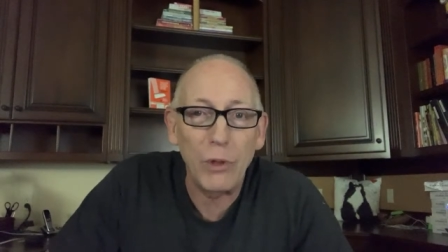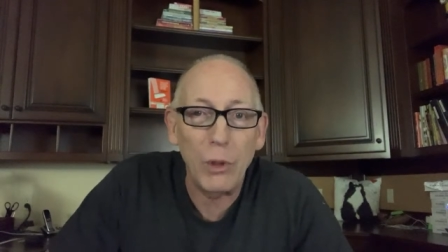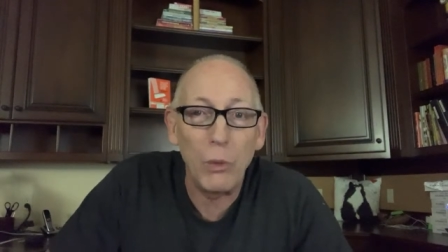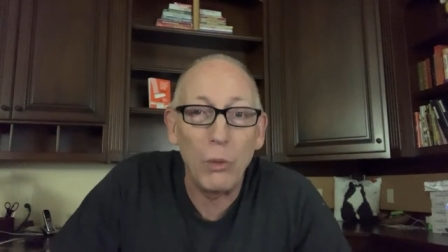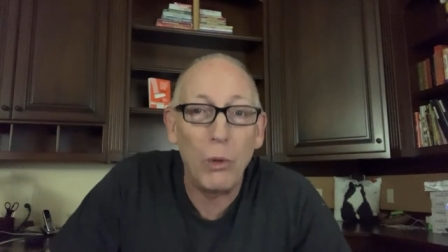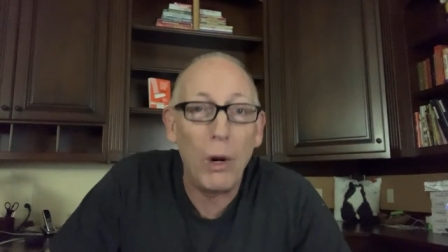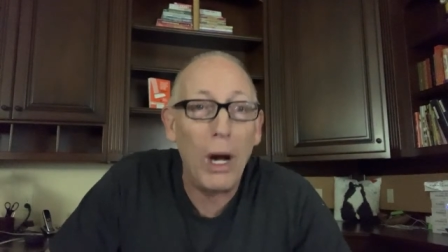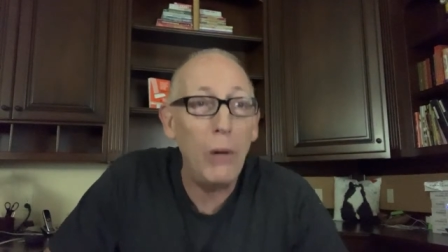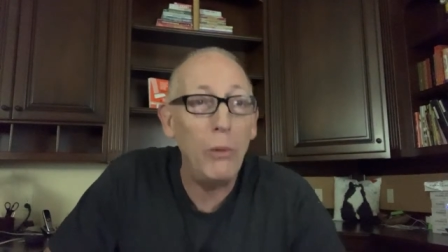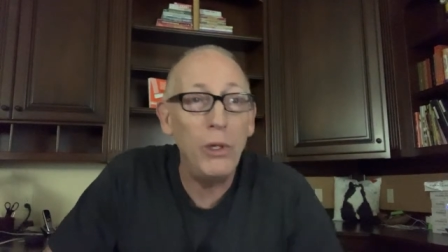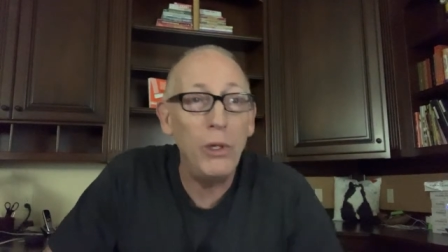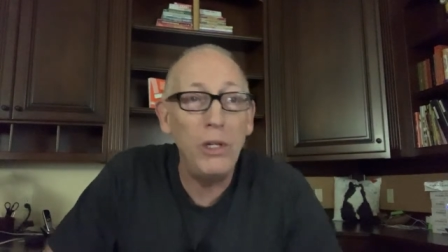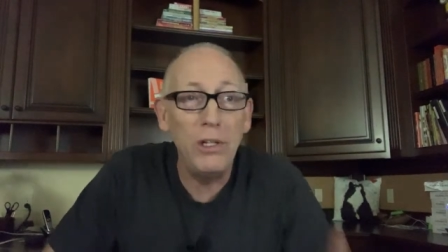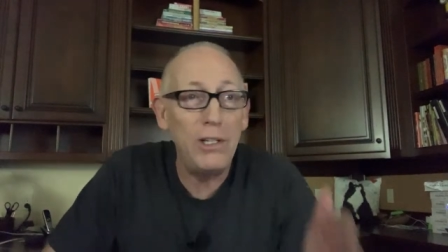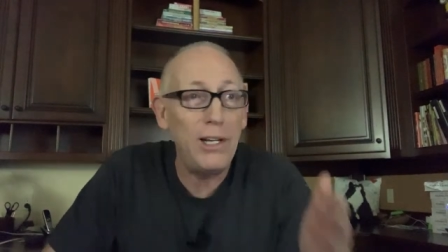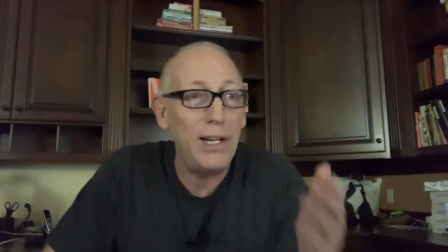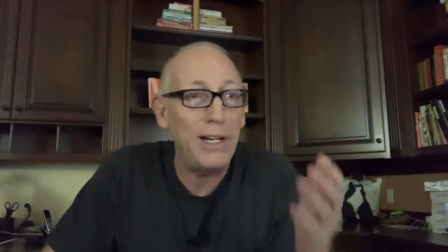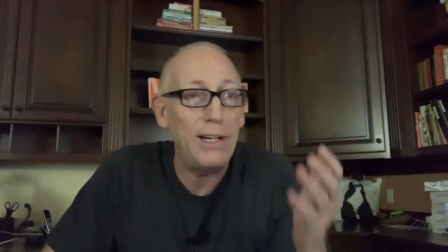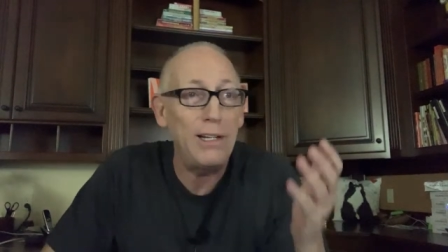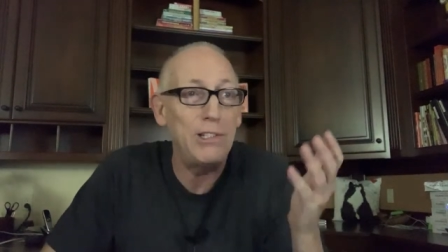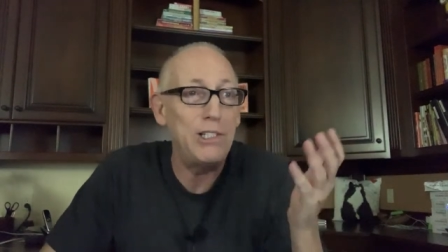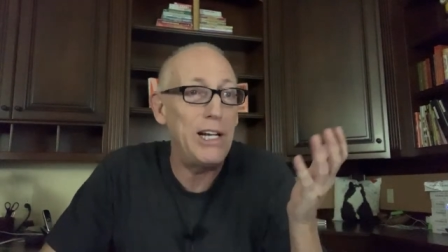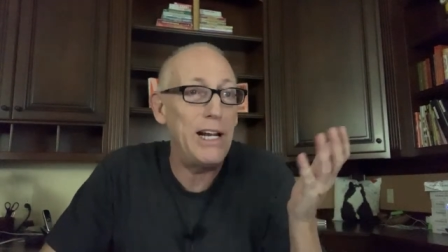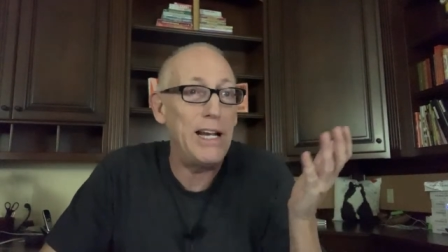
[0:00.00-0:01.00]
Why would you
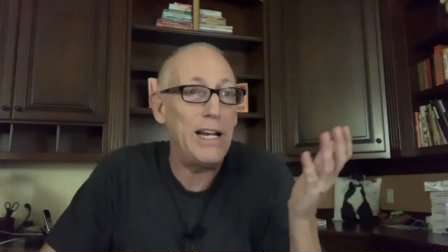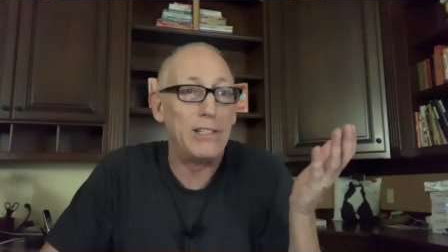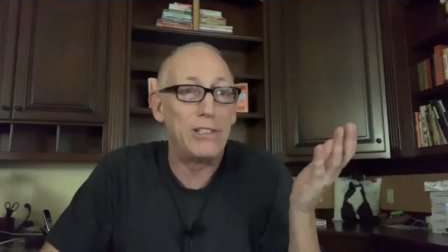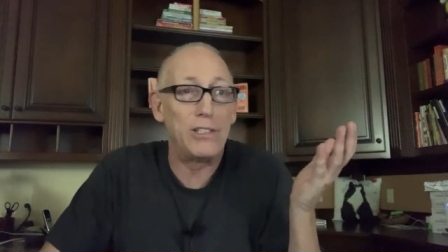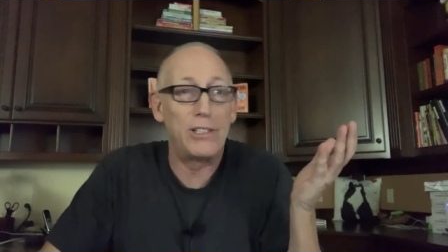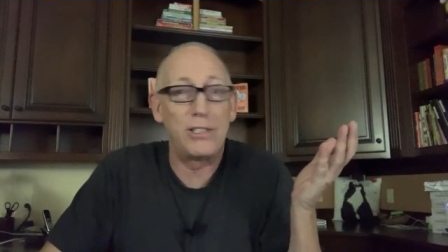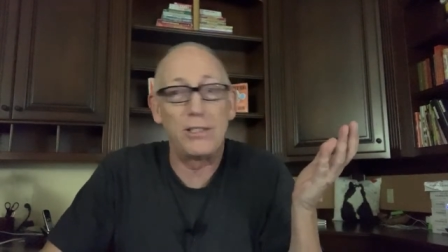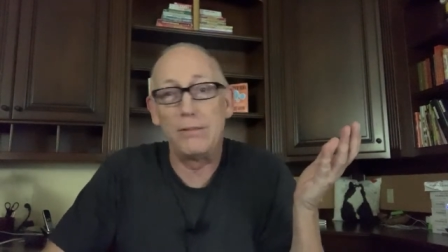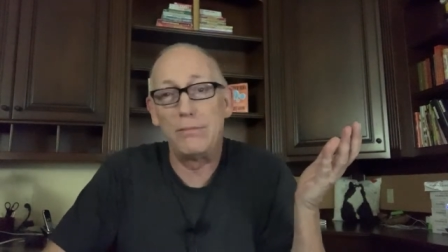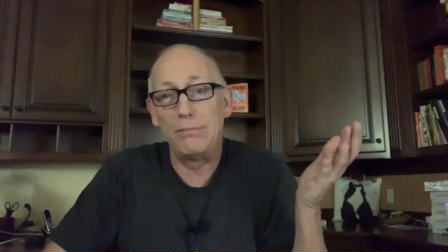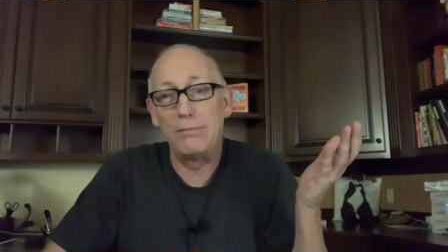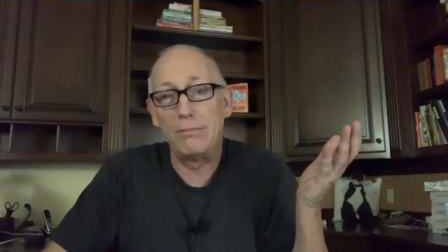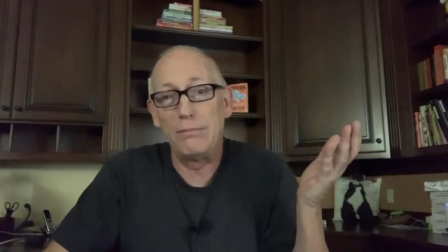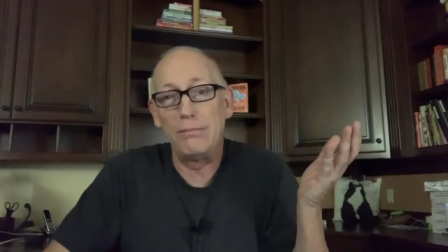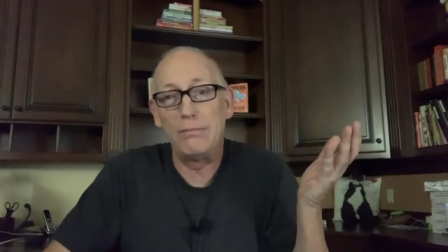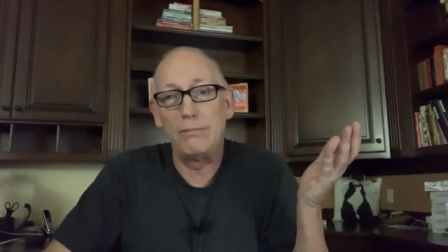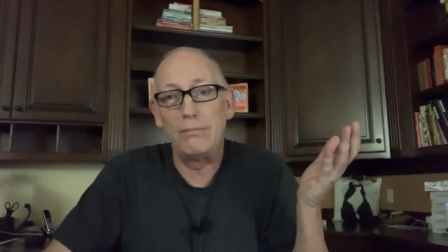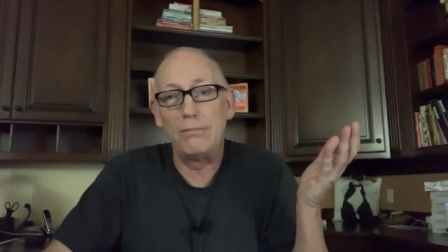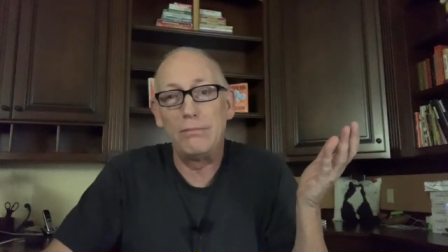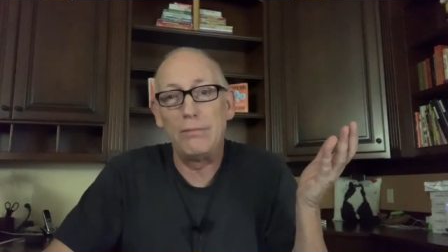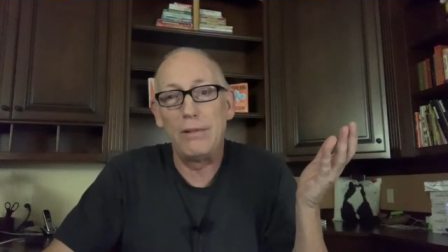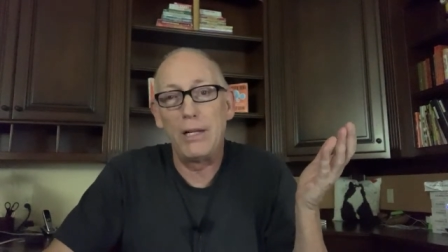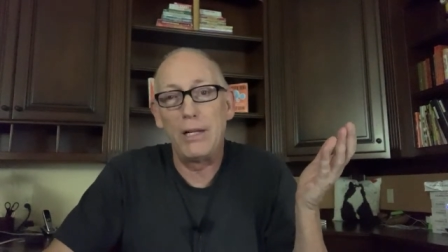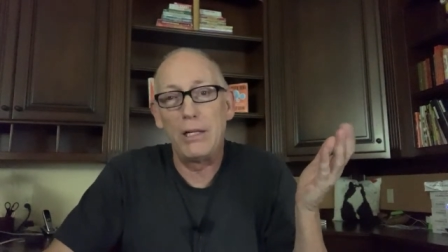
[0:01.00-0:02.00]
take a chance?
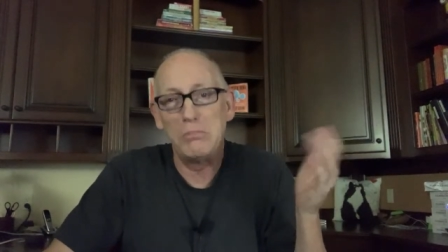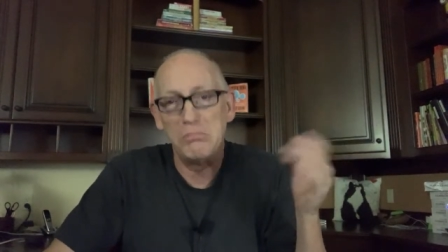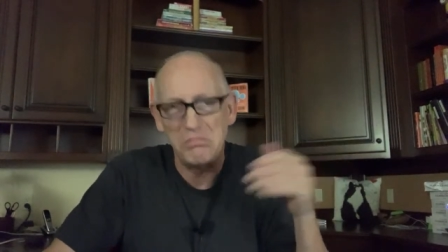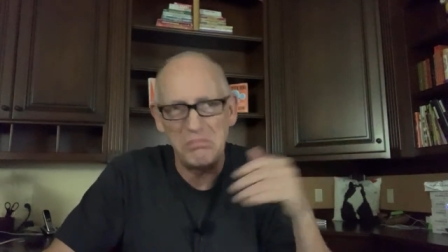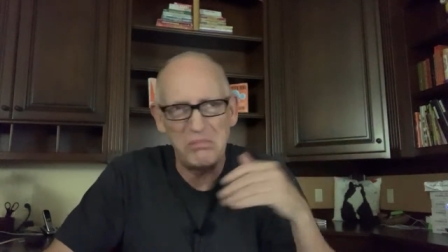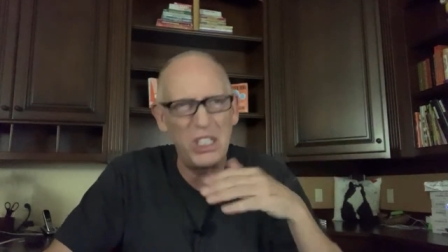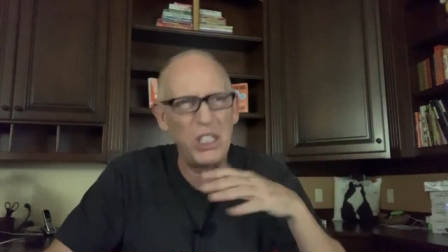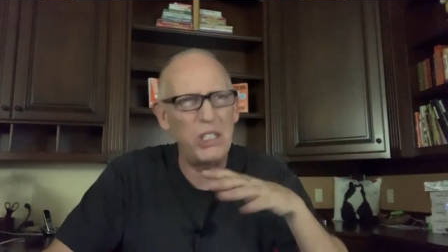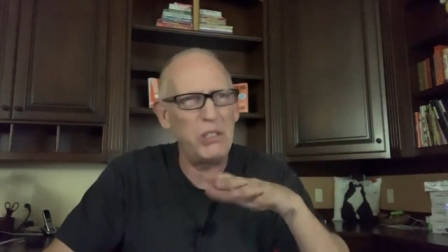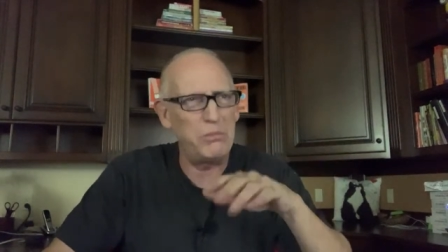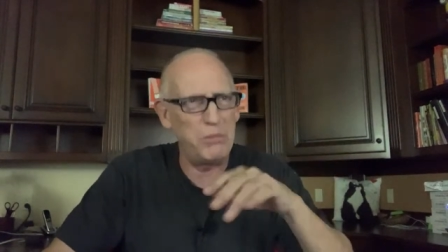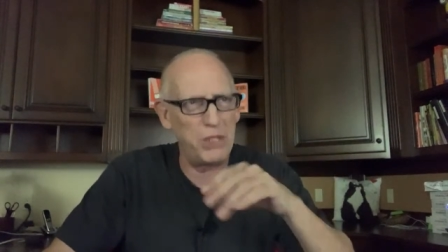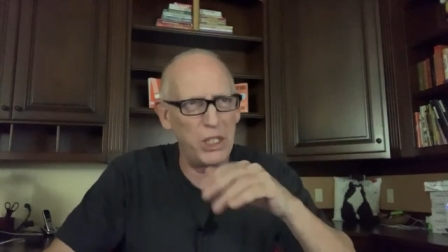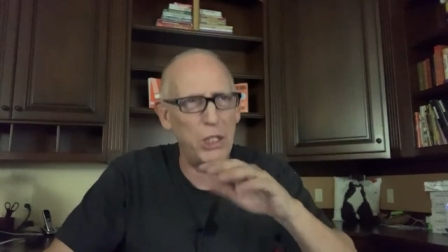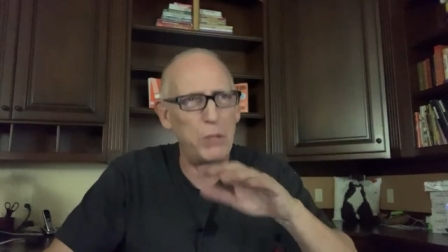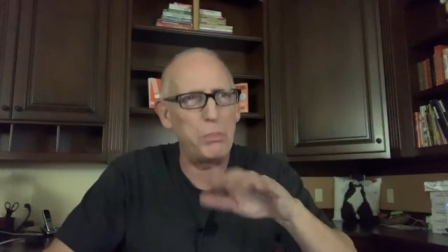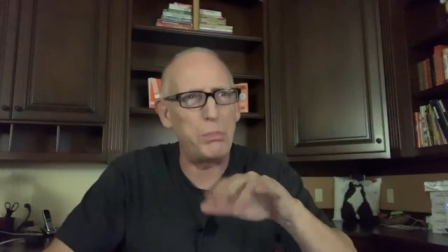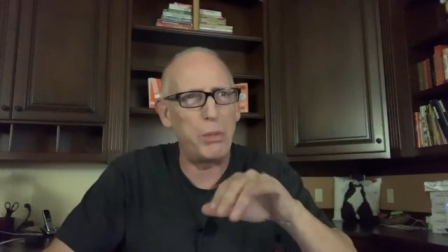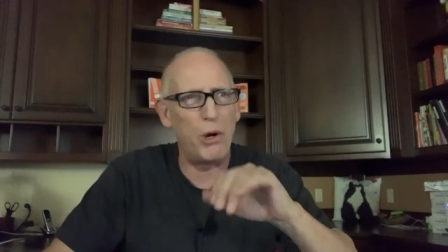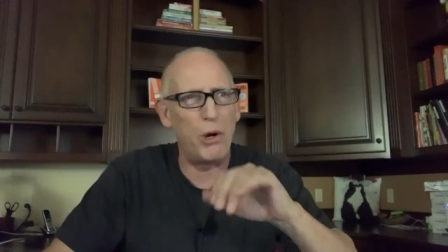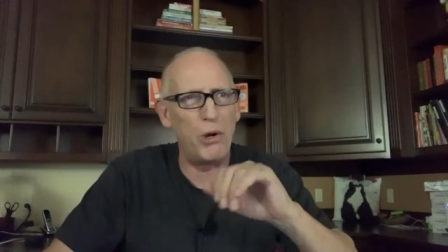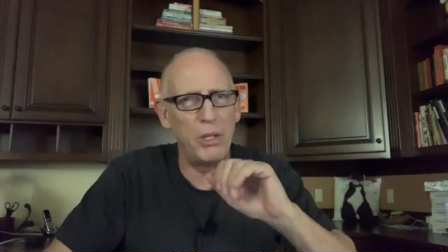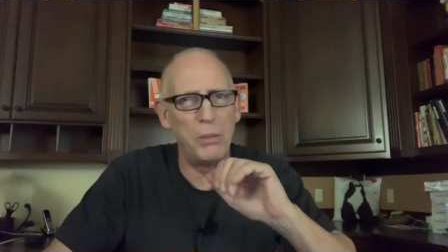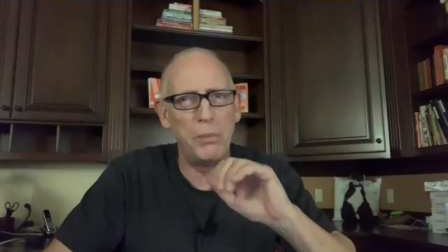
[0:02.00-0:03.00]
Just, just
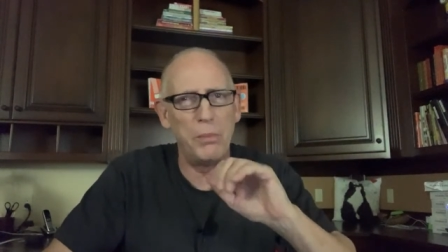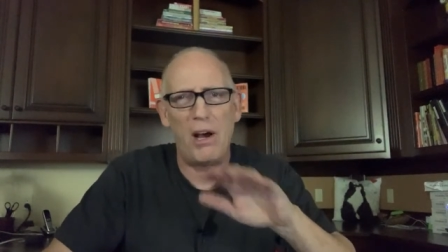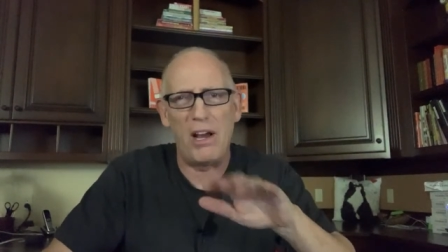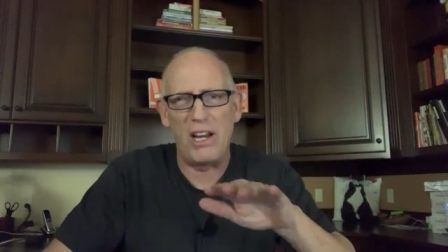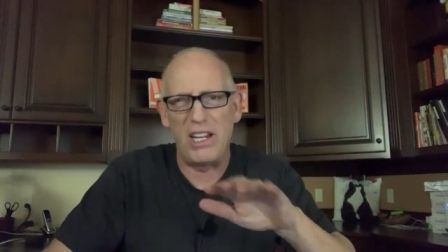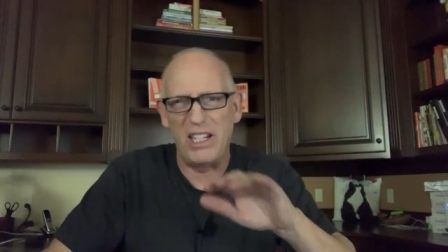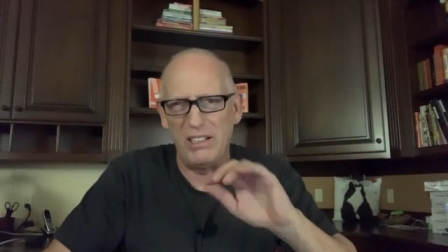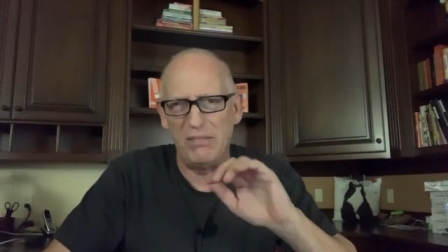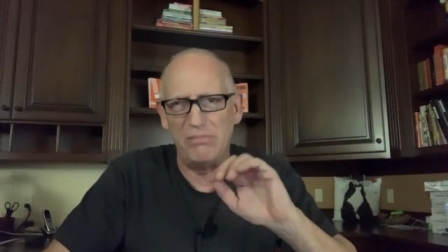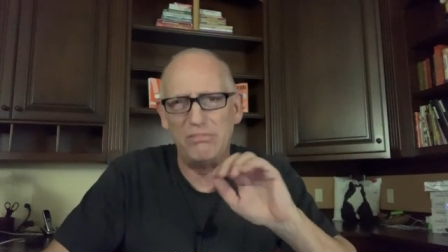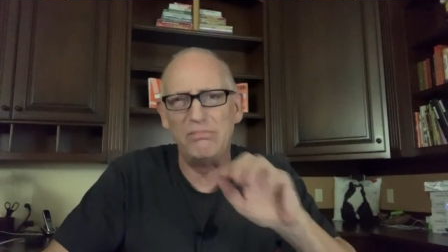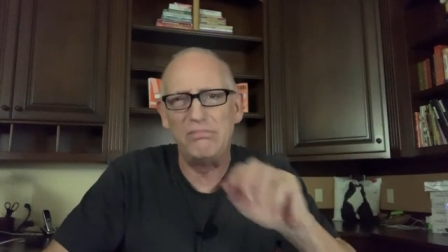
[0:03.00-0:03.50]
burn the body.